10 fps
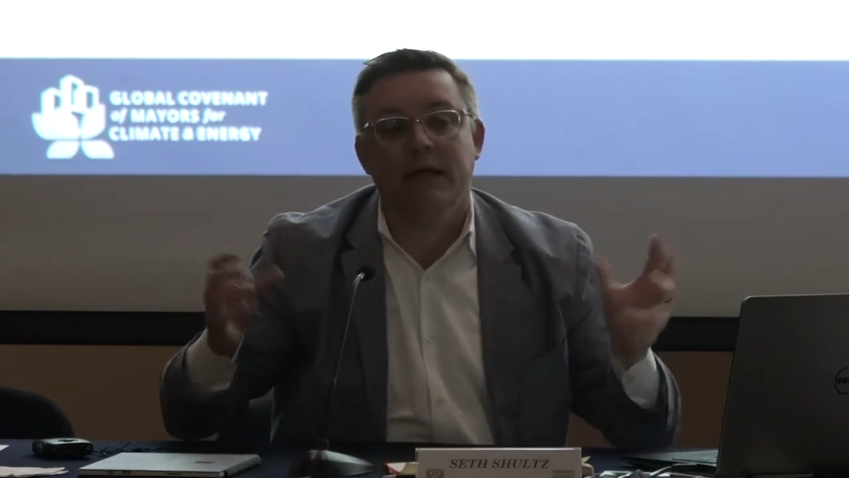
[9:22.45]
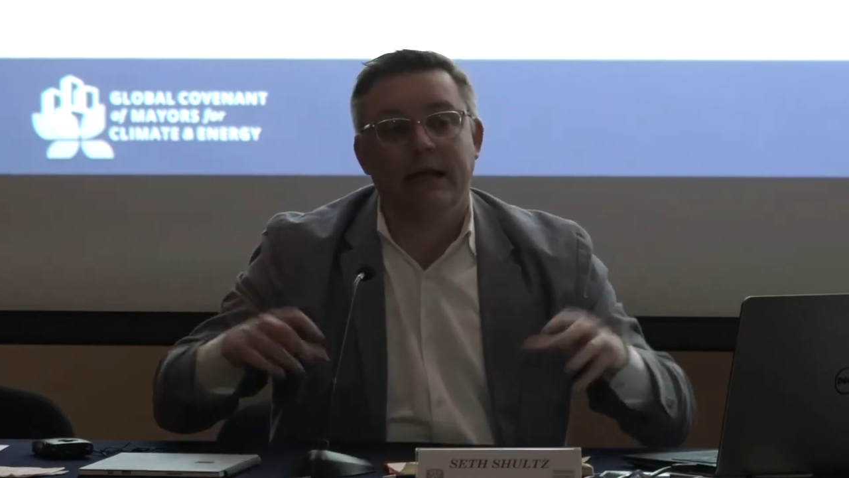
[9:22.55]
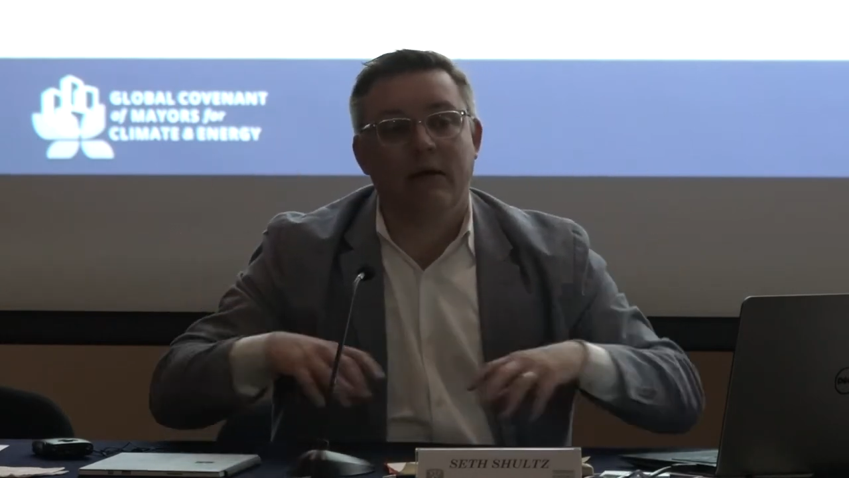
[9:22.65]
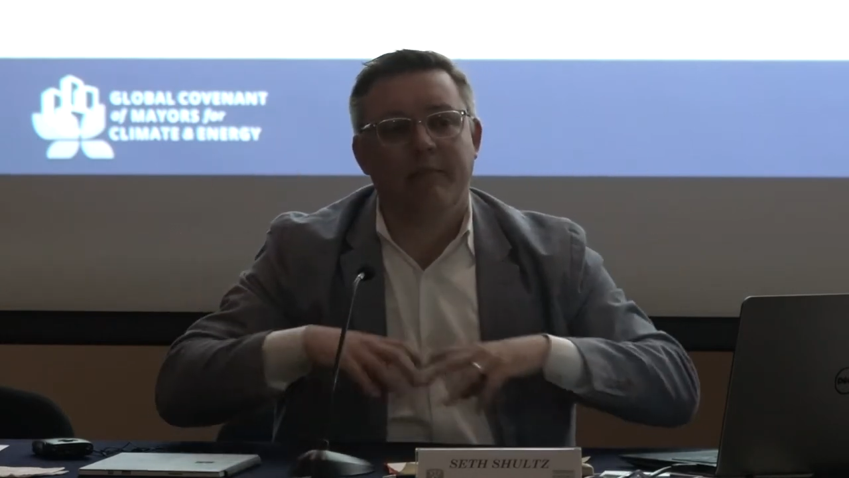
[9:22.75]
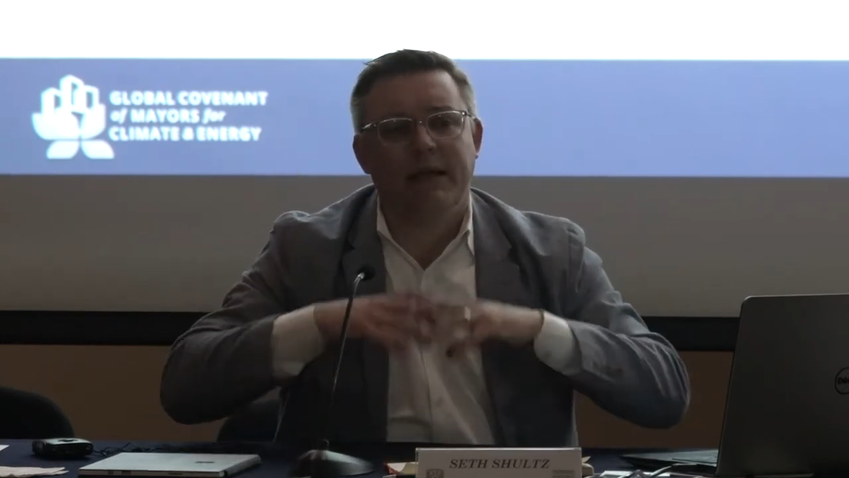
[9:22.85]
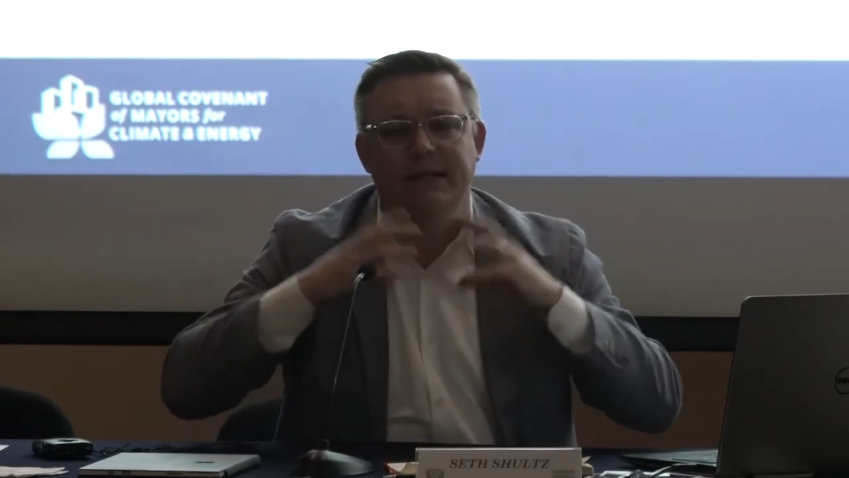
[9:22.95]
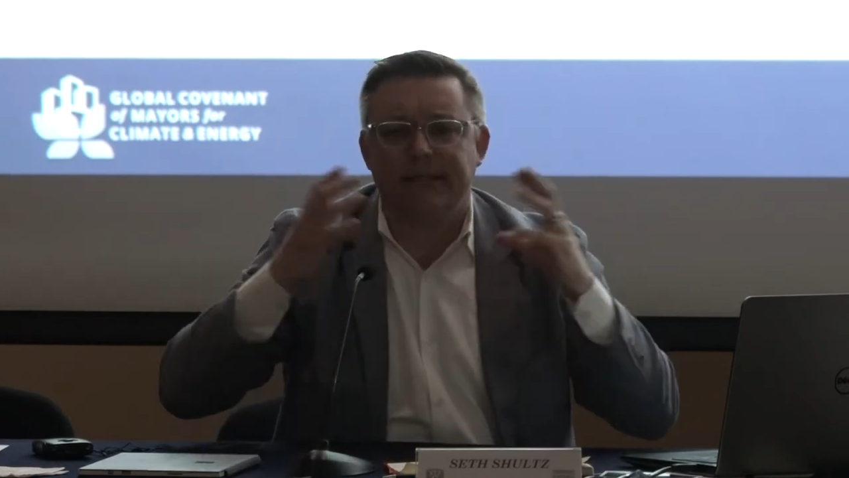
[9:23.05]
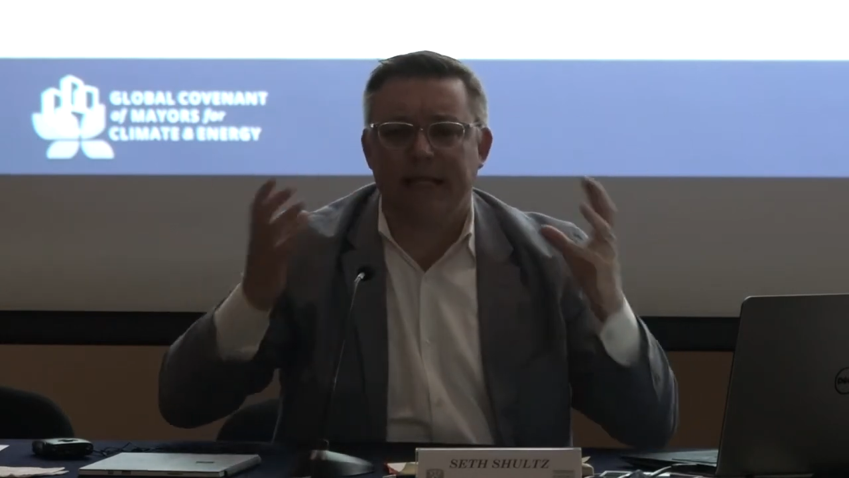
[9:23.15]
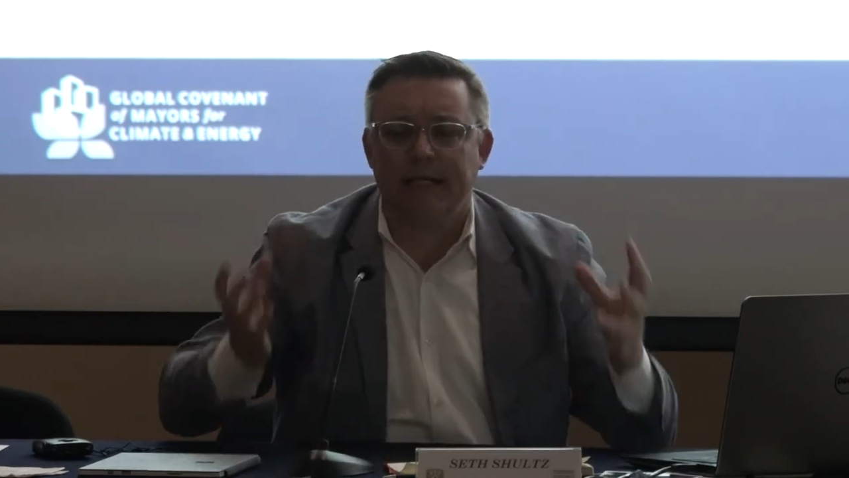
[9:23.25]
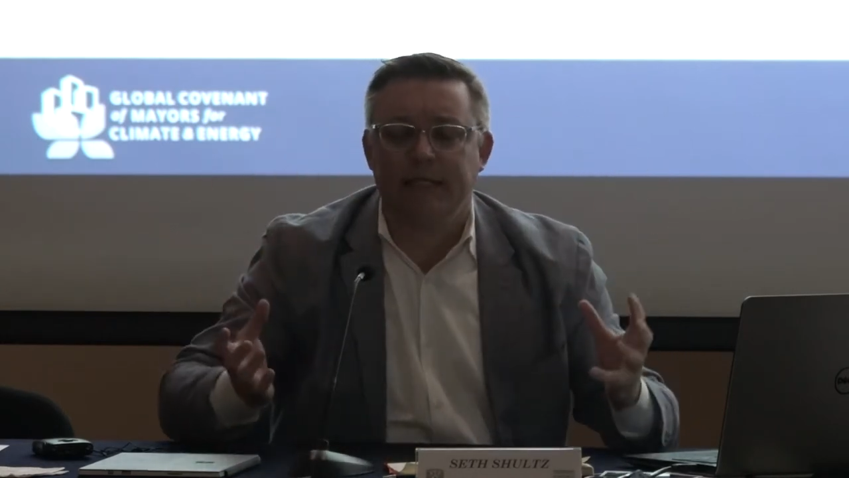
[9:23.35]
and help paint a
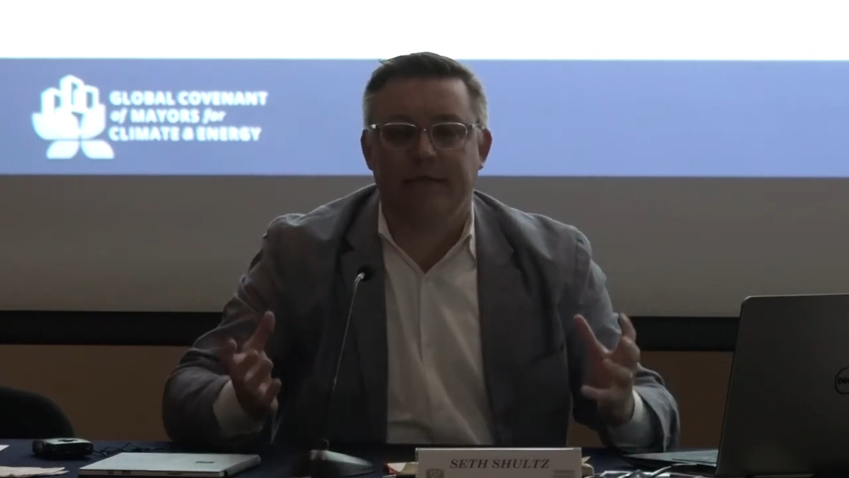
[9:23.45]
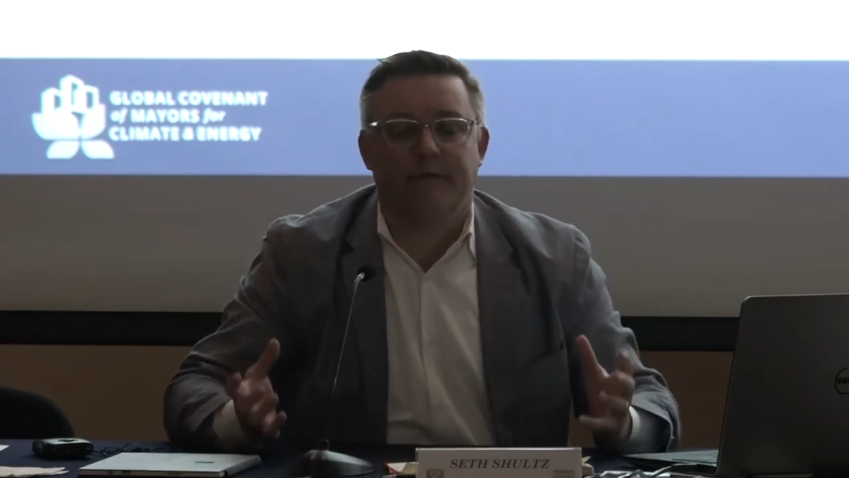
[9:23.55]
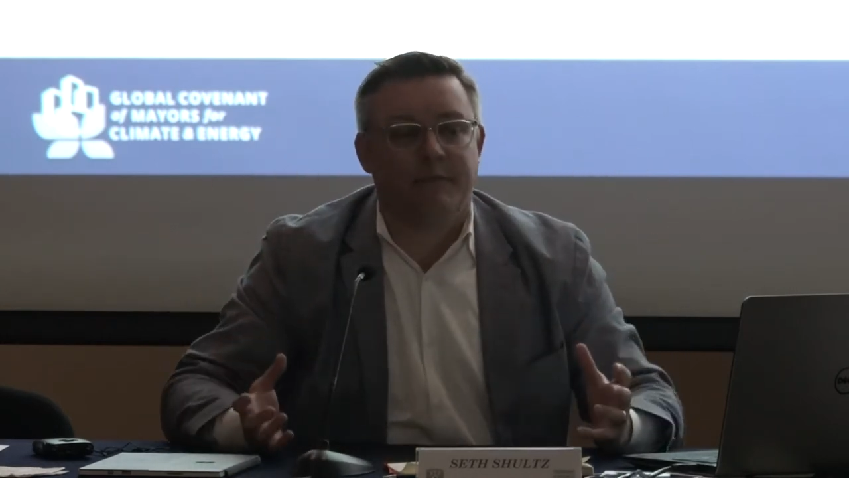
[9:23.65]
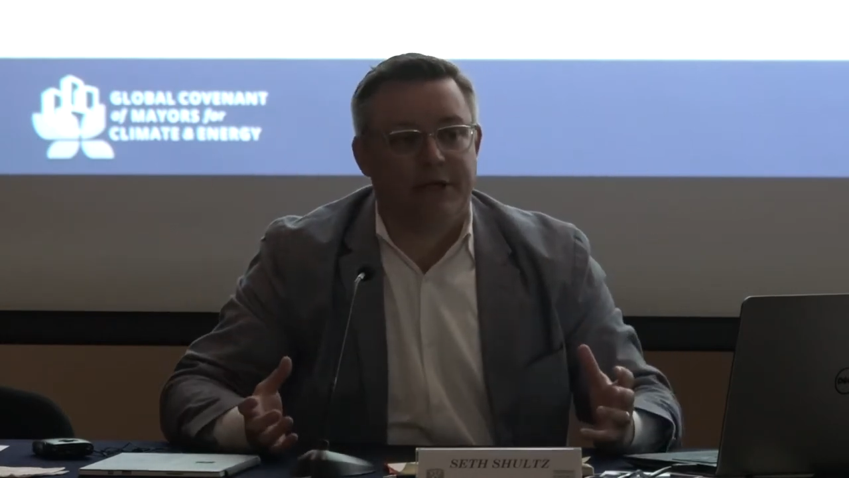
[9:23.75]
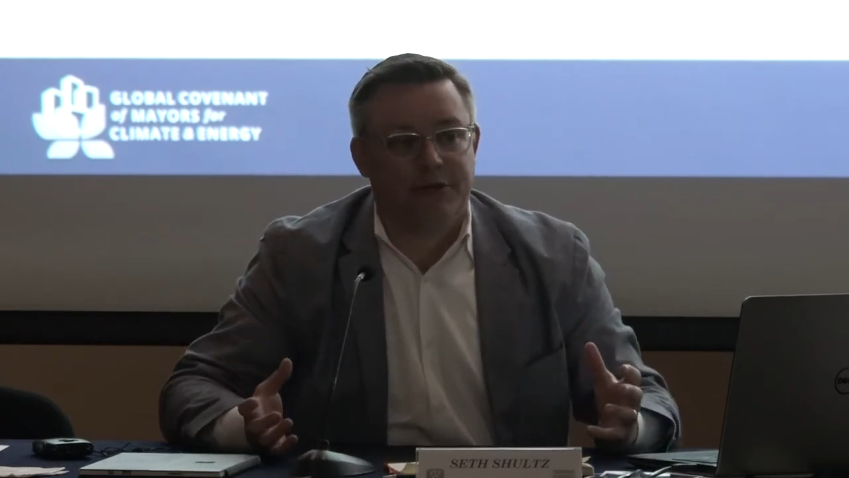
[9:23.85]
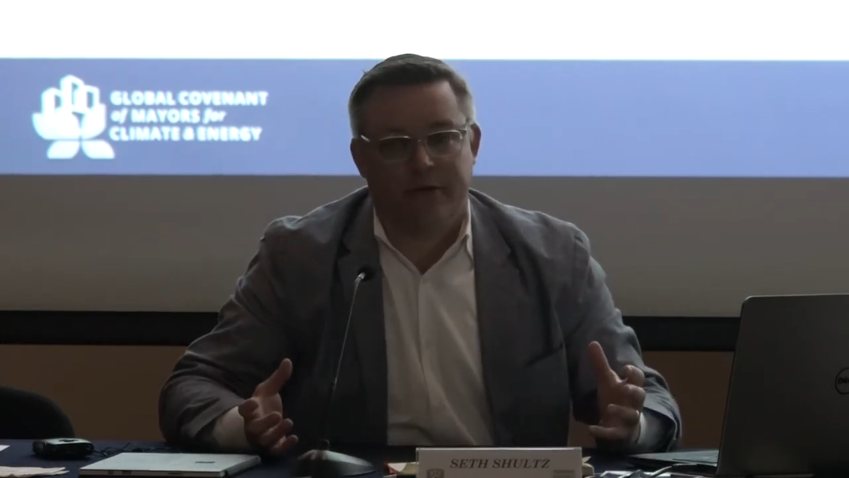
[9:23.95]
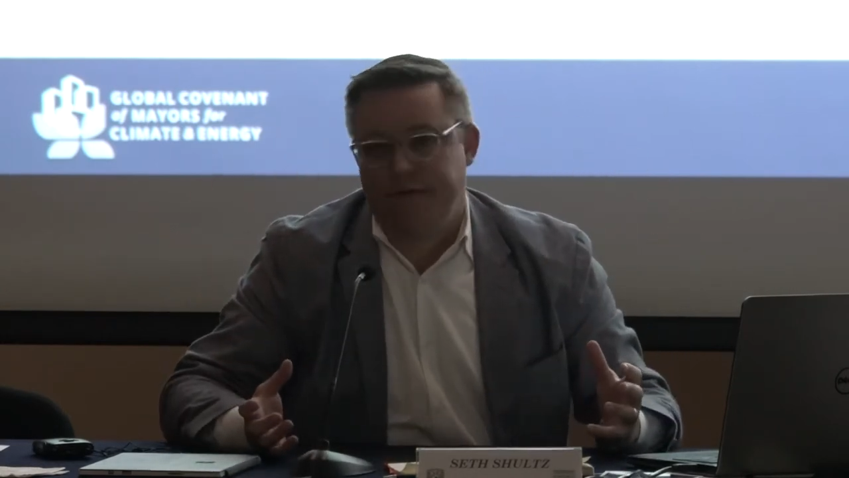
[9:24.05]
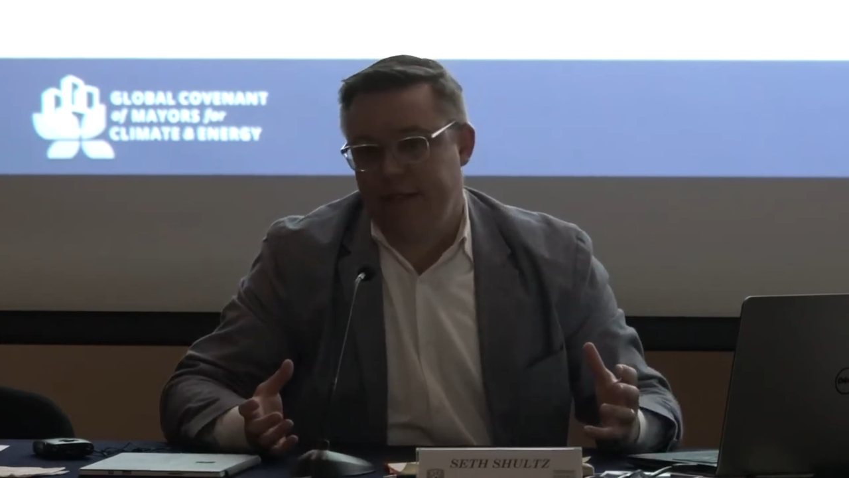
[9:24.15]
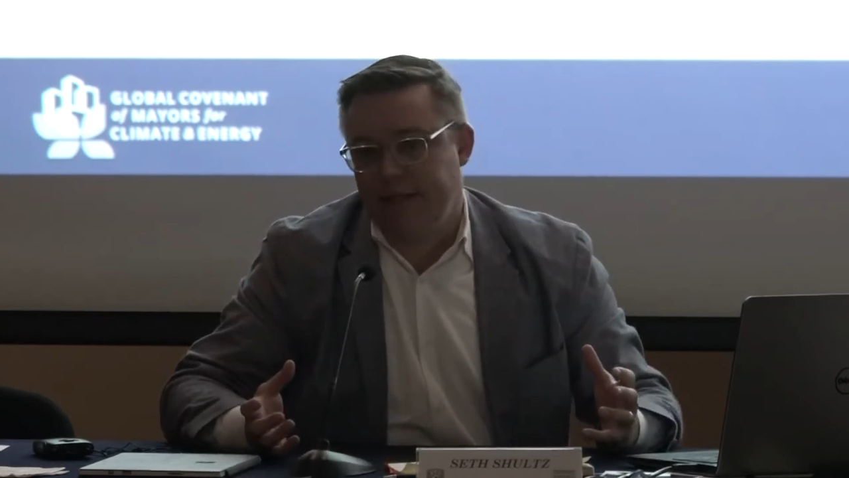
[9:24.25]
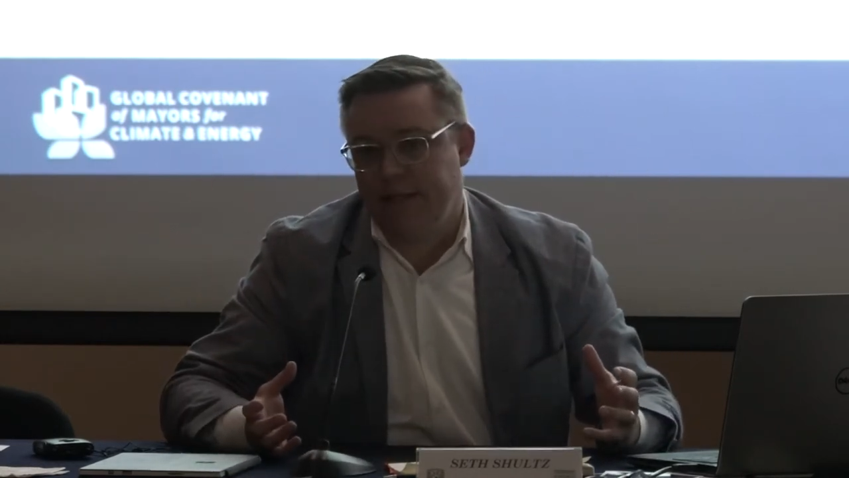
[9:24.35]
slightly different picture of
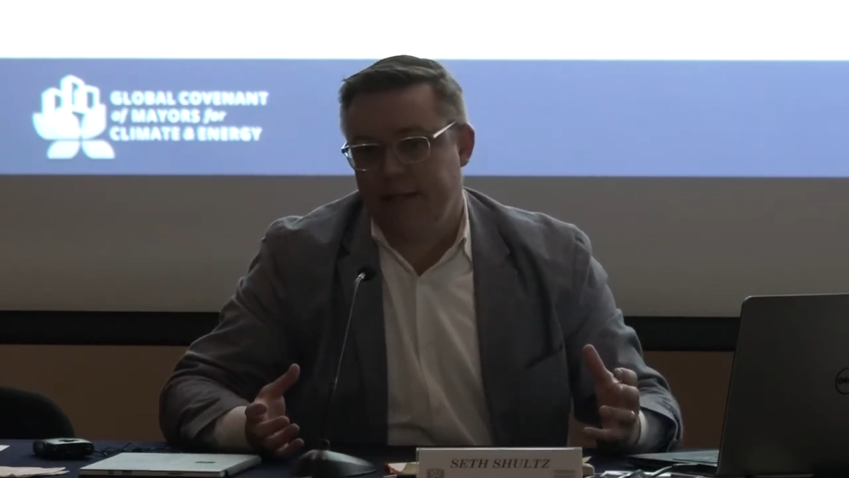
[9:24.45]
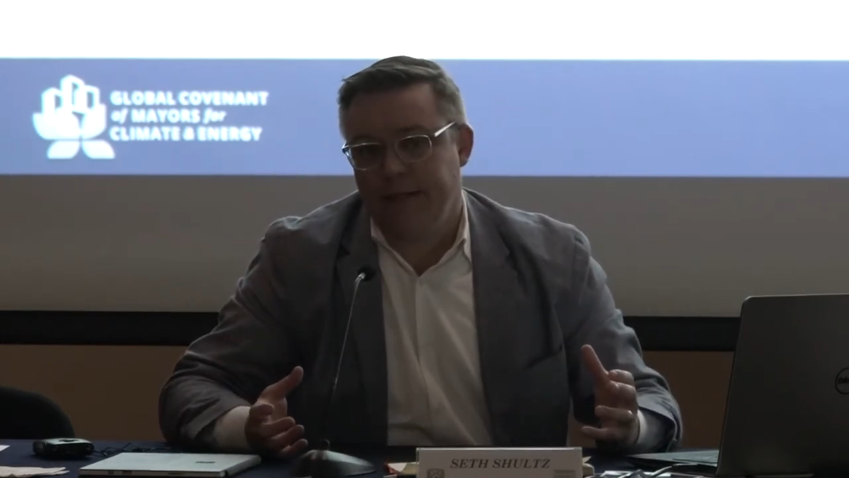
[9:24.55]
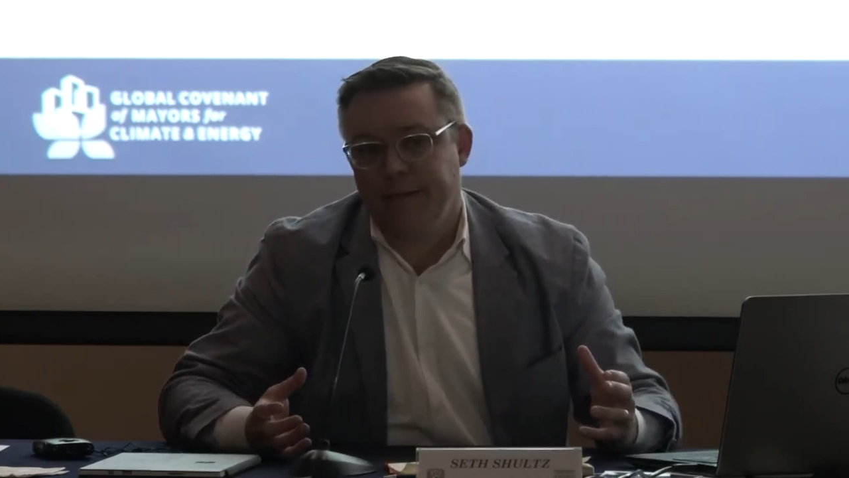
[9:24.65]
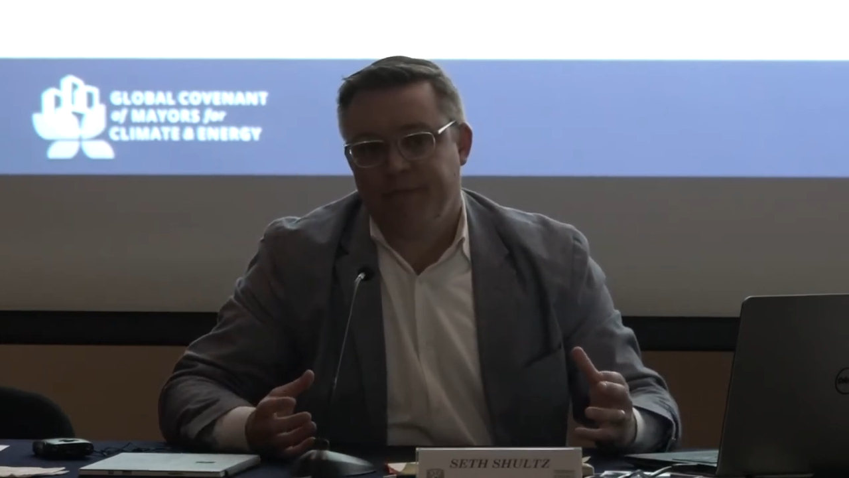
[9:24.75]
cities